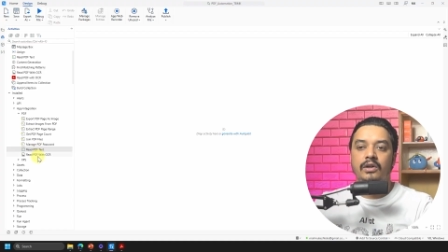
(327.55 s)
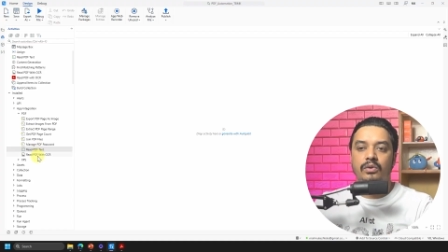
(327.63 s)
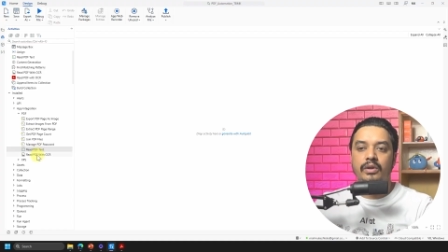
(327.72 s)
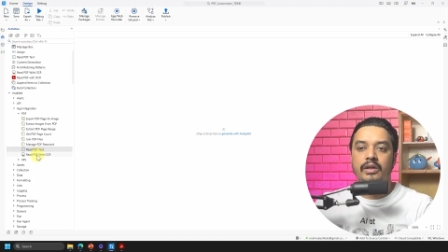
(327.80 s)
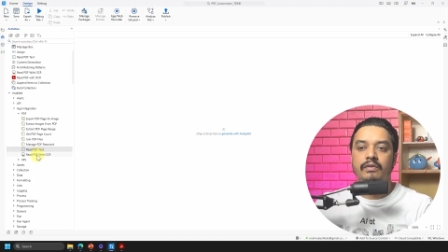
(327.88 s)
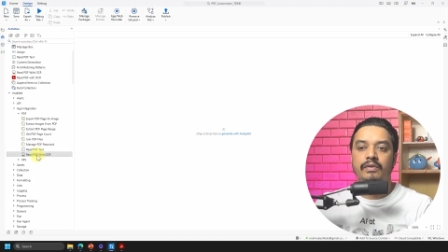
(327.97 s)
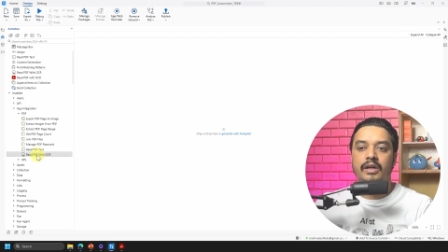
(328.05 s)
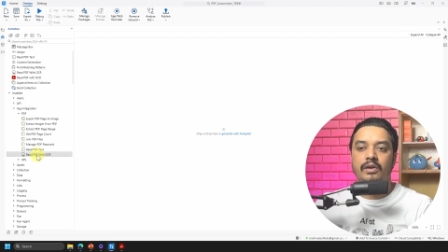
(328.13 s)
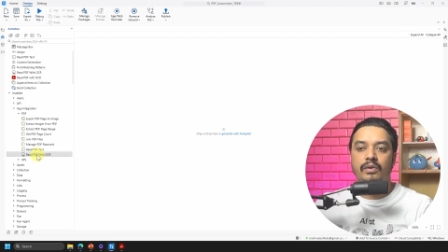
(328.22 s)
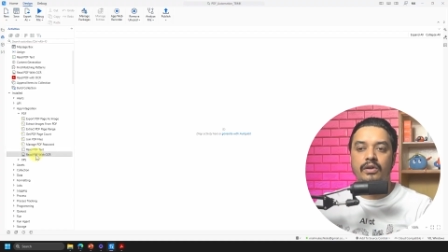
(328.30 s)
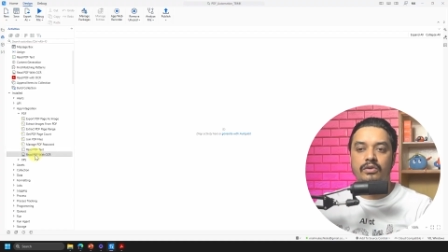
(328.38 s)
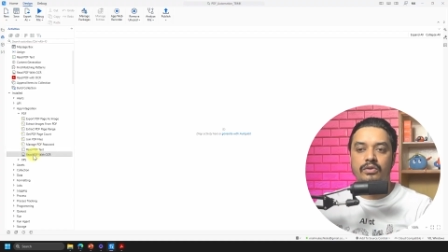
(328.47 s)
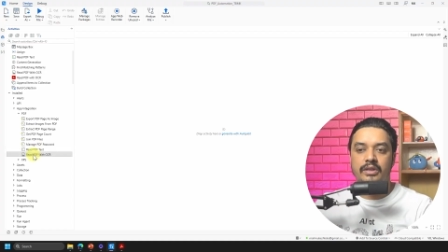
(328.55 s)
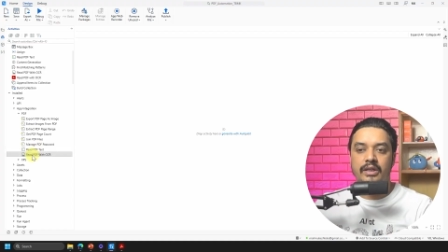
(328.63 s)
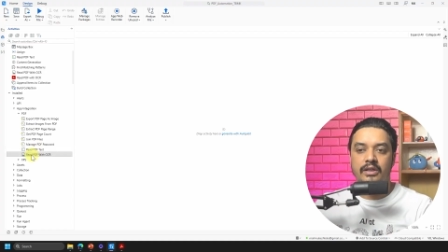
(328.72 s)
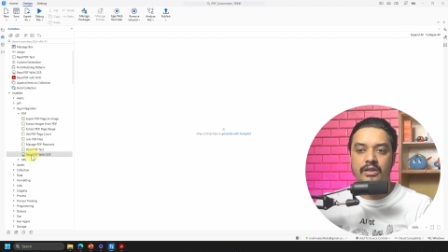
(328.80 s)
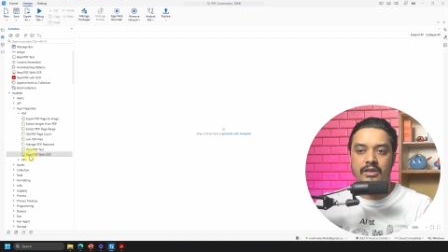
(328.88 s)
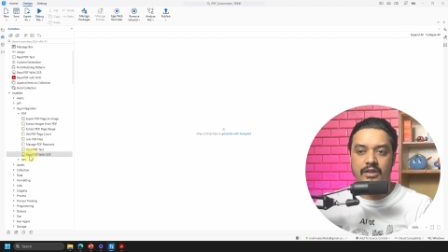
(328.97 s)
Today we are going to
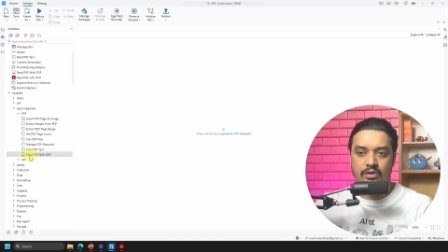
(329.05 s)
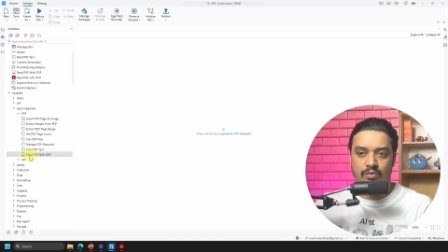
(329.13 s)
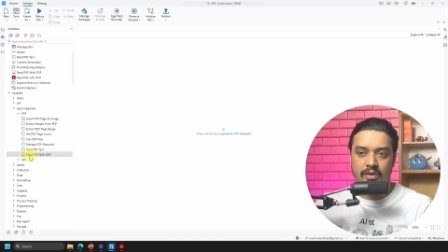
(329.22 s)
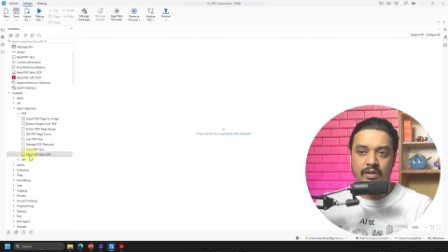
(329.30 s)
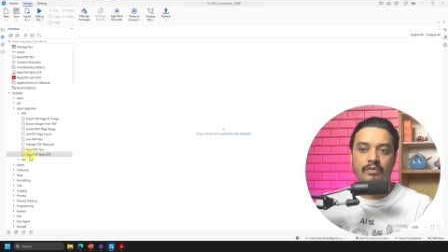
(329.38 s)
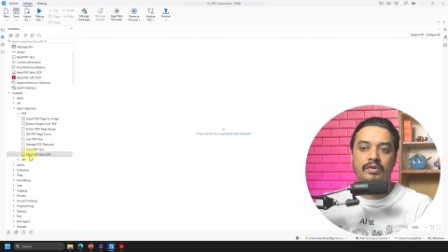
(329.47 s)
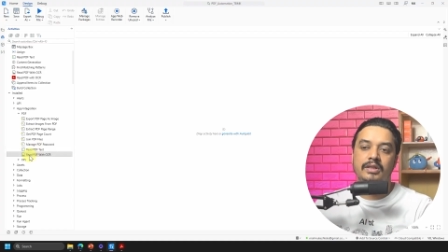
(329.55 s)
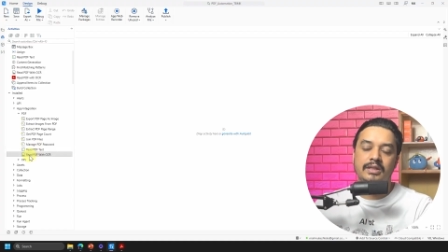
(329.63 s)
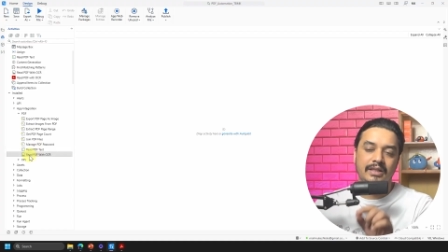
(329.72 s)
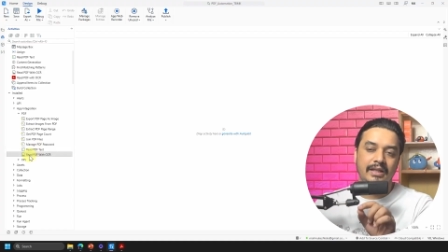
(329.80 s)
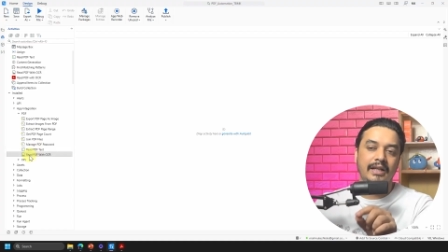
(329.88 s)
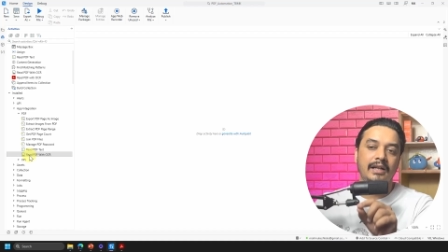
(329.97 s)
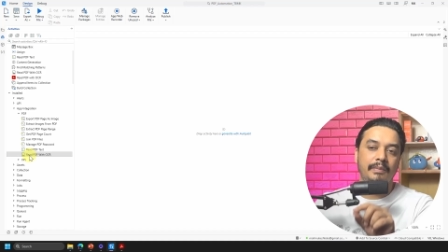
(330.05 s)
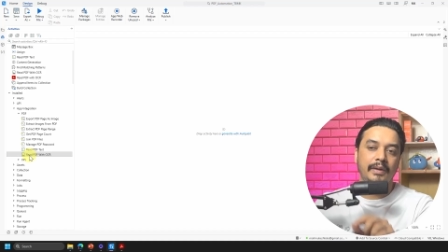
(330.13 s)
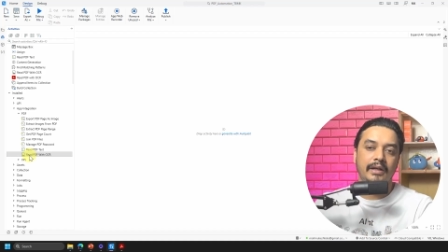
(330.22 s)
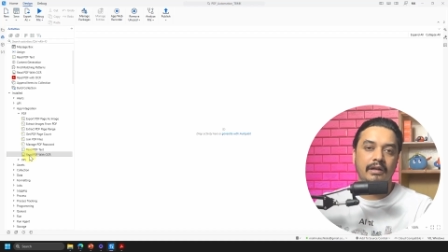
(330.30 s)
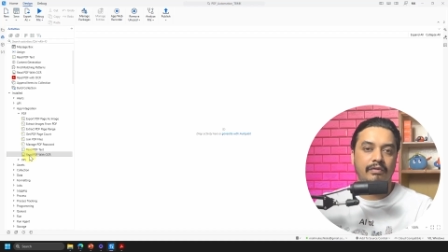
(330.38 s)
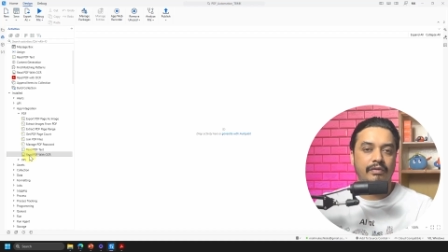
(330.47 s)
see this one, which is read
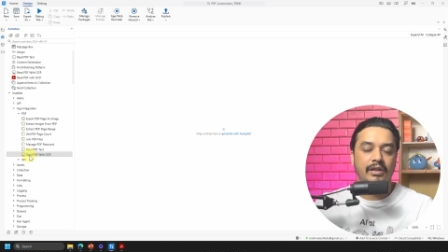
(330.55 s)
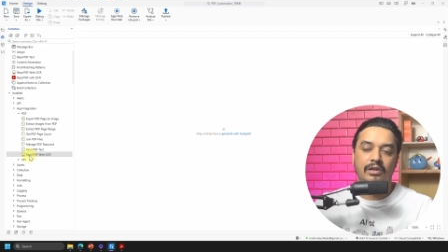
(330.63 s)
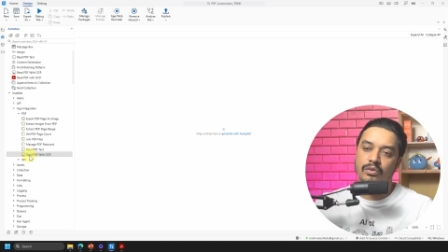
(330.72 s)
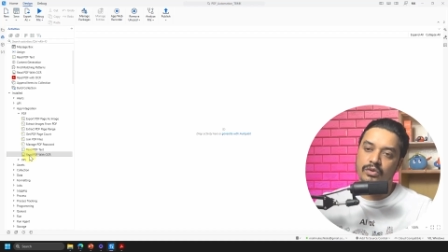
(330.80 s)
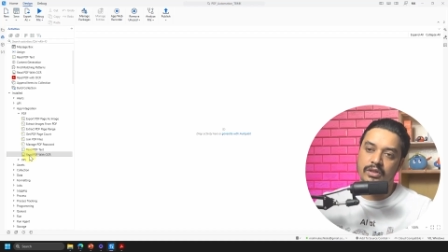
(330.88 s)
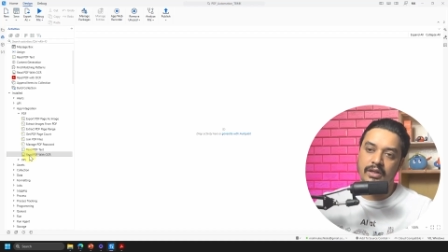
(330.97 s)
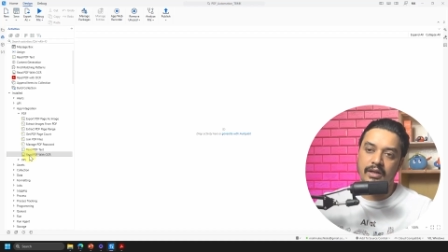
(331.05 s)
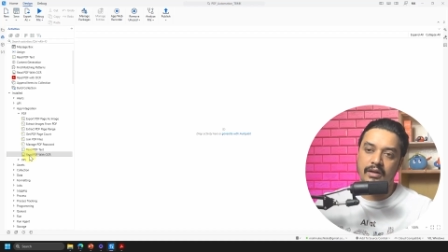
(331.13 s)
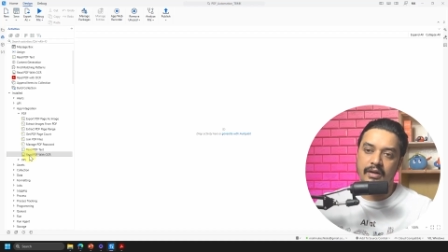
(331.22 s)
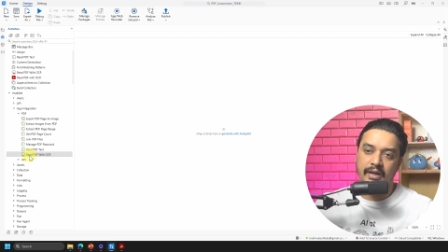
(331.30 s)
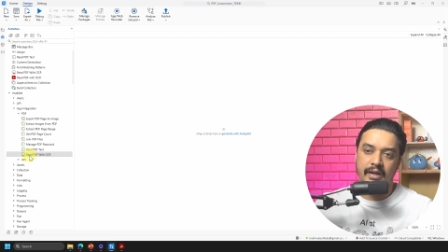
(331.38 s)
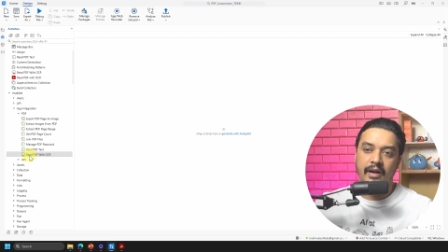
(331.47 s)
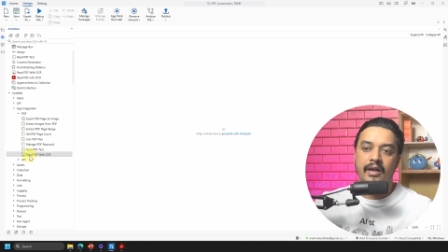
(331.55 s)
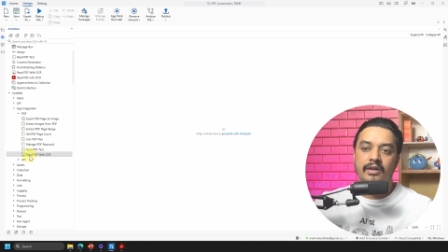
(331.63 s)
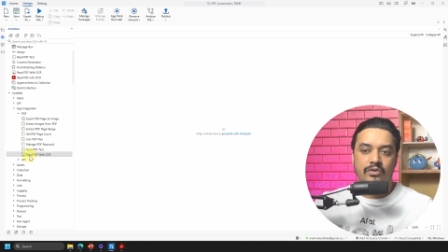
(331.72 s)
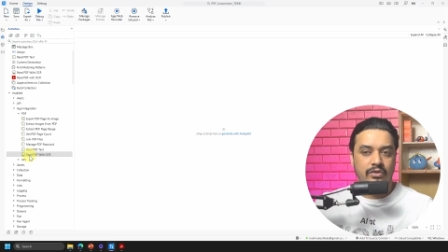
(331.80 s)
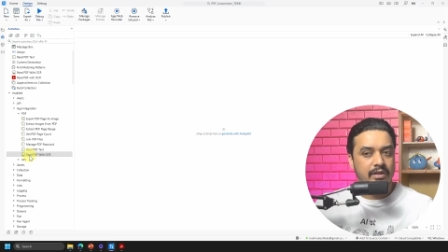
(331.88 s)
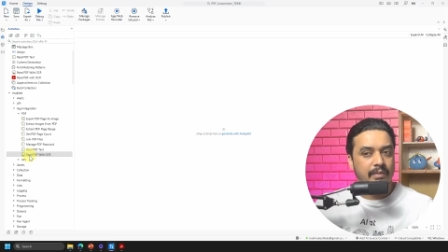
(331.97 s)
PDF with OCR, right?
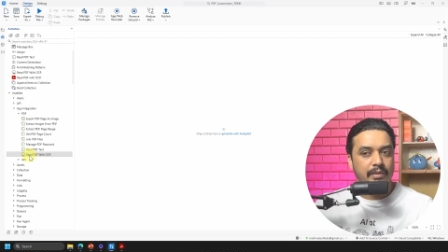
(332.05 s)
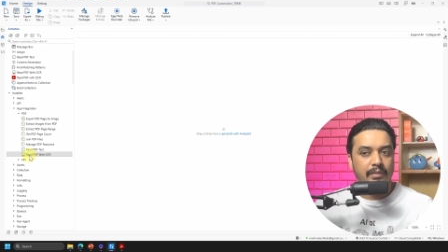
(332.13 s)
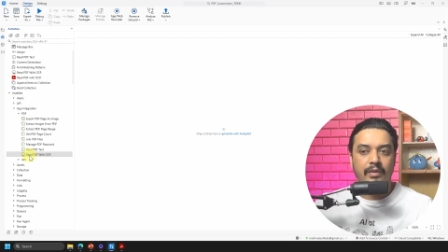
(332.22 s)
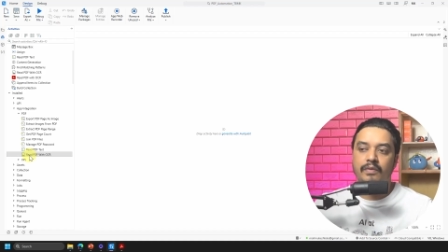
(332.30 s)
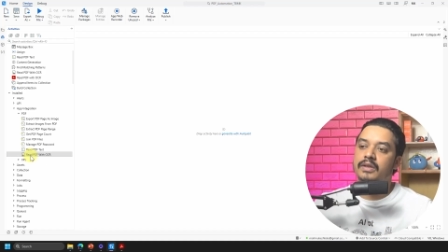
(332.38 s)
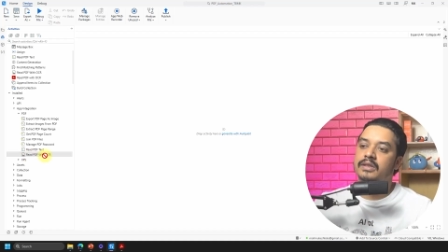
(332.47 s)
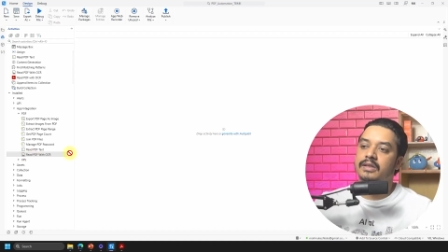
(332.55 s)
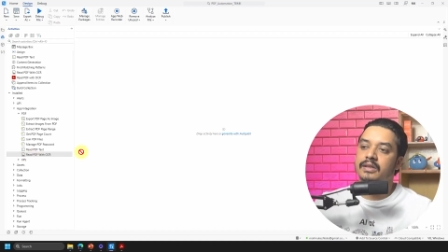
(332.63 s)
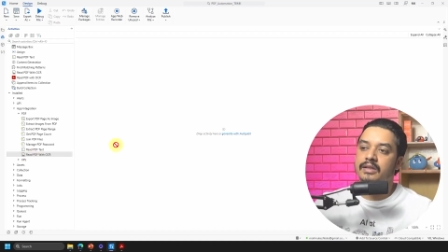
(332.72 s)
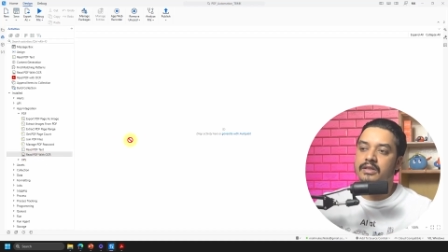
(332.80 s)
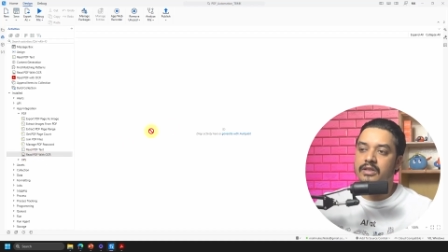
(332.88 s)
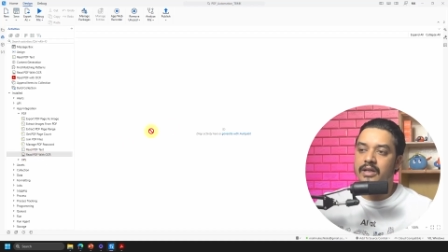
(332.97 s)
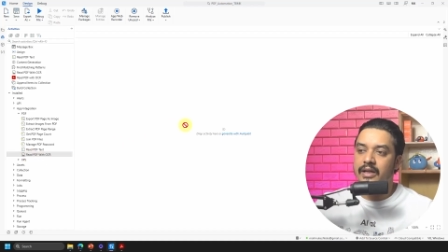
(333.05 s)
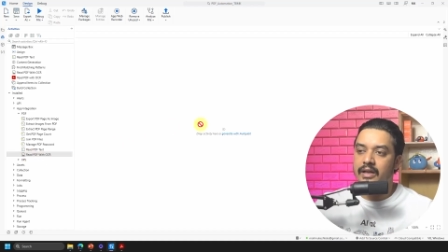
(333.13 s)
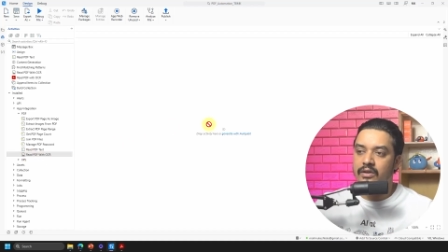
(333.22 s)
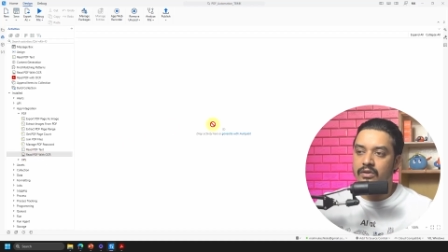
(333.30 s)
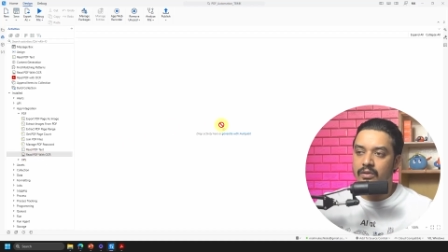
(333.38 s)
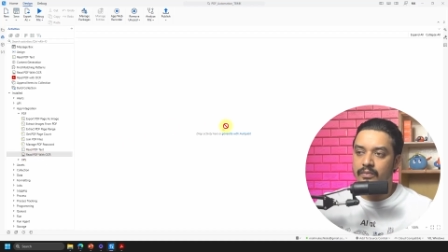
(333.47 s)
So step number 1, just drag
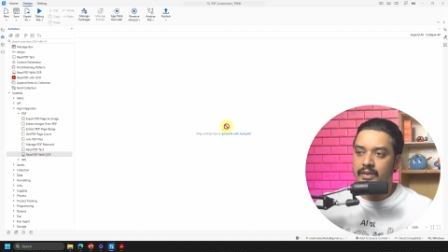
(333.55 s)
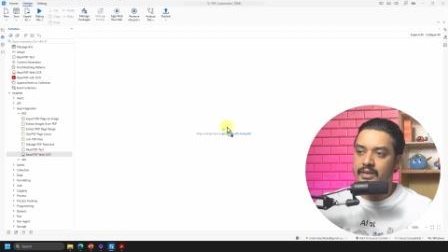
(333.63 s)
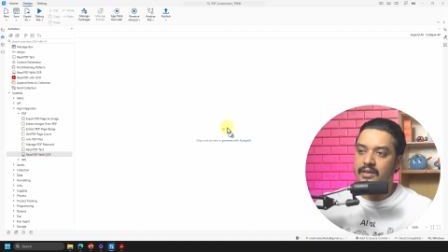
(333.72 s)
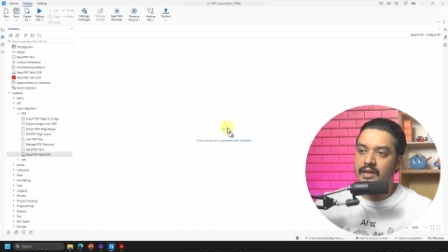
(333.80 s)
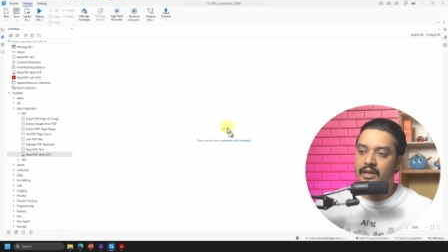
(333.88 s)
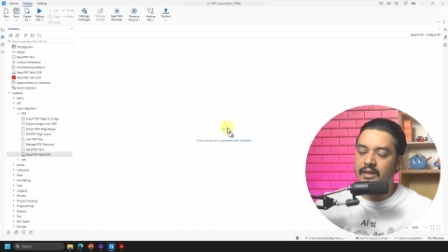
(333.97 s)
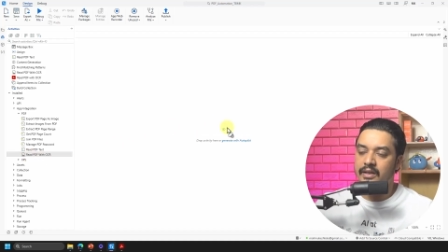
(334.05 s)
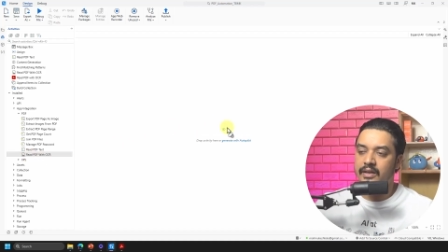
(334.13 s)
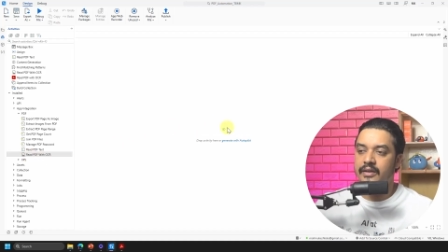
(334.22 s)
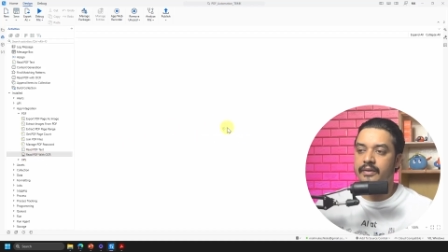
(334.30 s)
and drop this guy here,